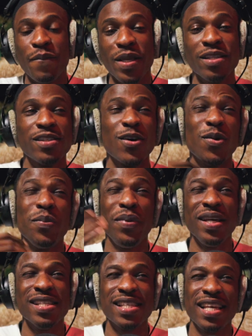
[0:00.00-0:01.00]
been so
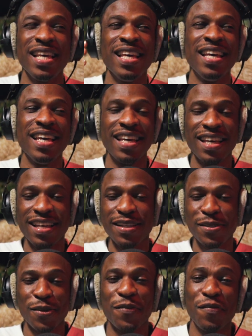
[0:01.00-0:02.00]
busy
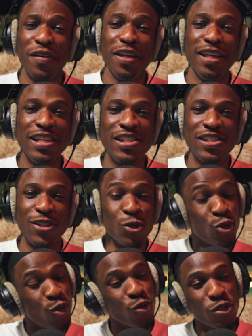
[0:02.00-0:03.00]
to finish the
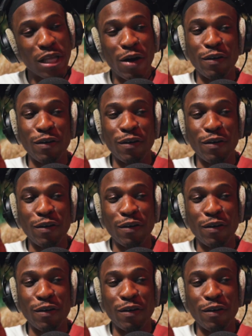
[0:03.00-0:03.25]
shoots that